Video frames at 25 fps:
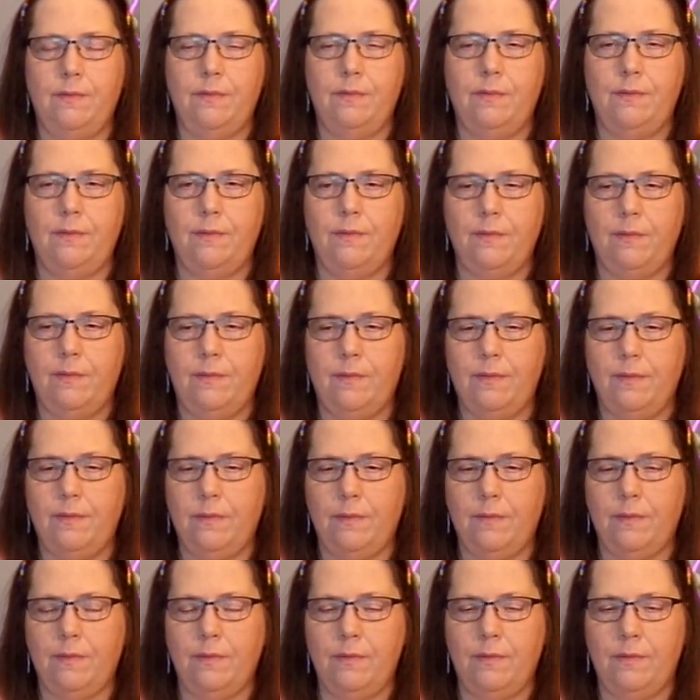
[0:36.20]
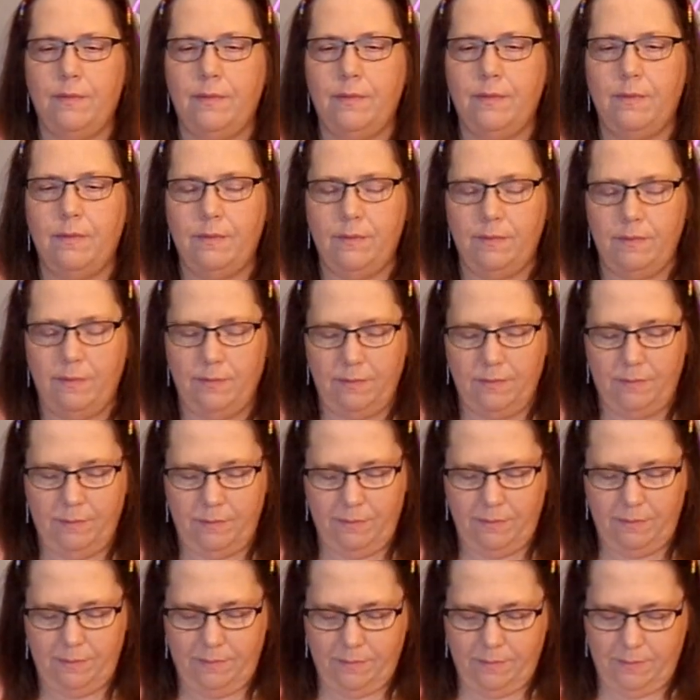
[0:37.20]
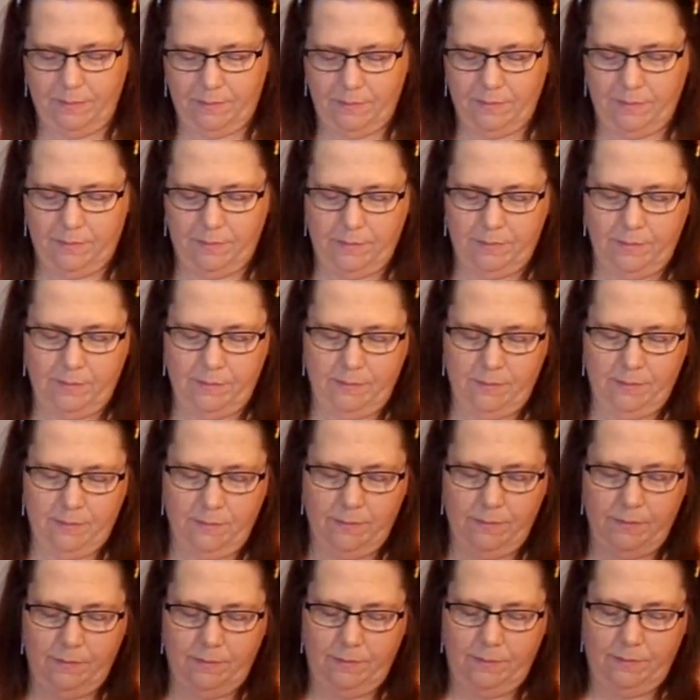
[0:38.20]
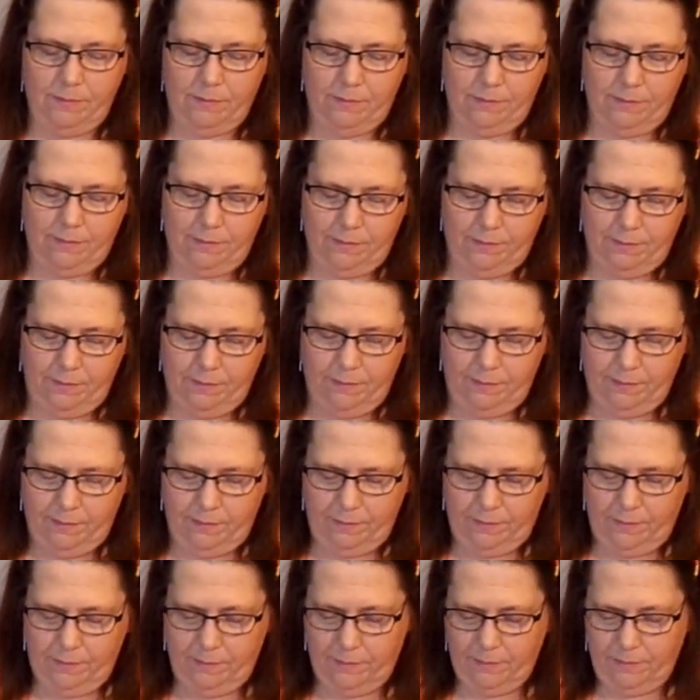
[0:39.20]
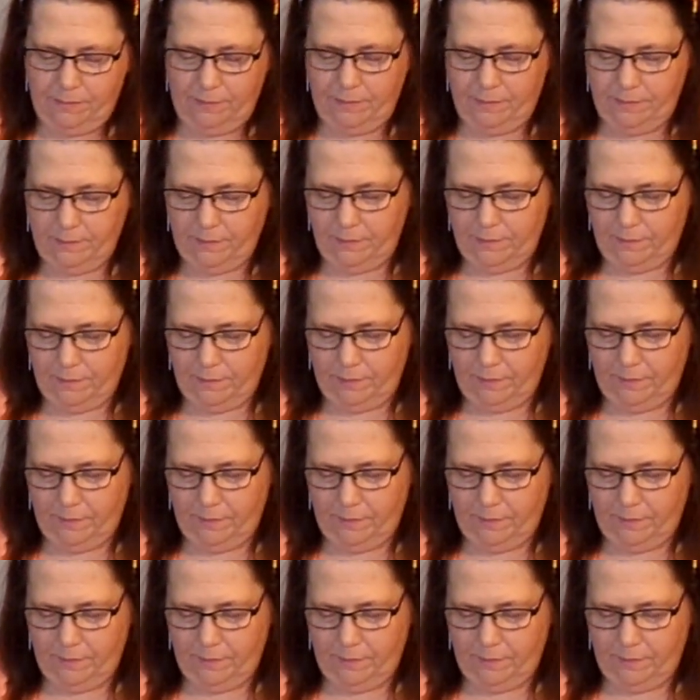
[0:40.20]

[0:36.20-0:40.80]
Nothing is said.